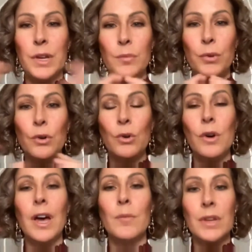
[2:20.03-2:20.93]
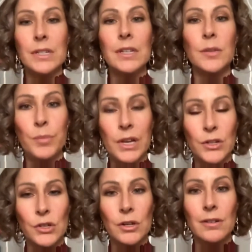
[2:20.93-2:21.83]
people who come into the
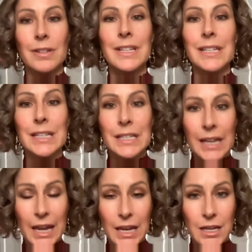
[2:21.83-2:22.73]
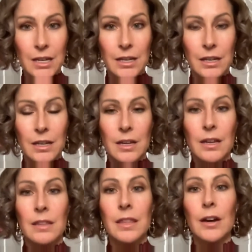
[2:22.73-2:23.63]
picture to take
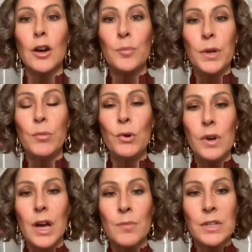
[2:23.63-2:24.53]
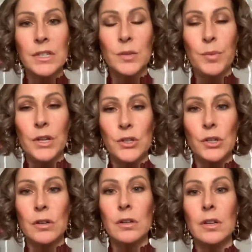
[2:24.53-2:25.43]
there are people who come into the
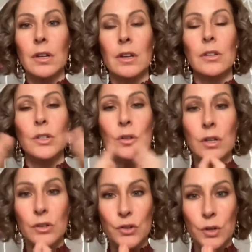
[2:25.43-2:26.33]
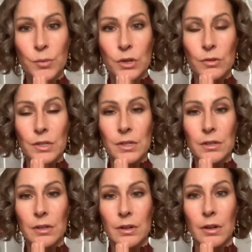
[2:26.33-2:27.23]
picture to contribute.
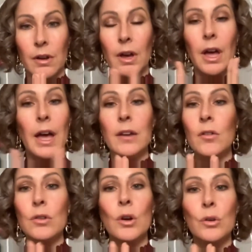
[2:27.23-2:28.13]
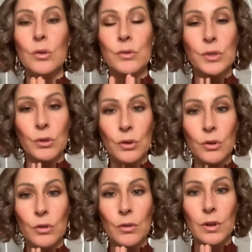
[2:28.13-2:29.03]
I don't know who's
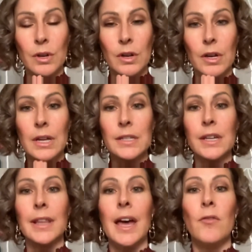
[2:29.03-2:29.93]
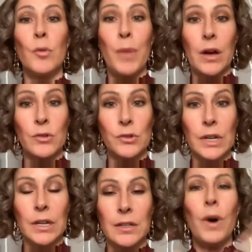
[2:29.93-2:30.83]
who until I have a
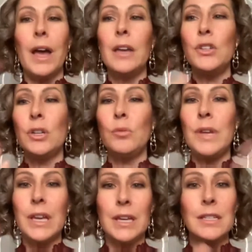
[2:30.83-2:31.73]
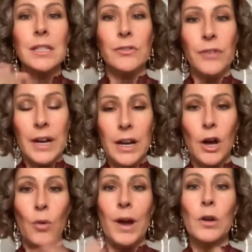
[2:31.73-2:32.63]
boundary. Why should we kiss to find
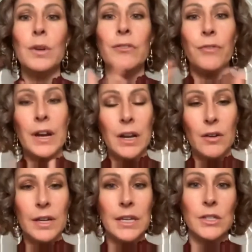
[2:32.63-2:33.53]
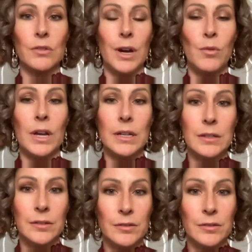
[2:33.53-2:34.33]
out? Why don't we find out and kiss the right one?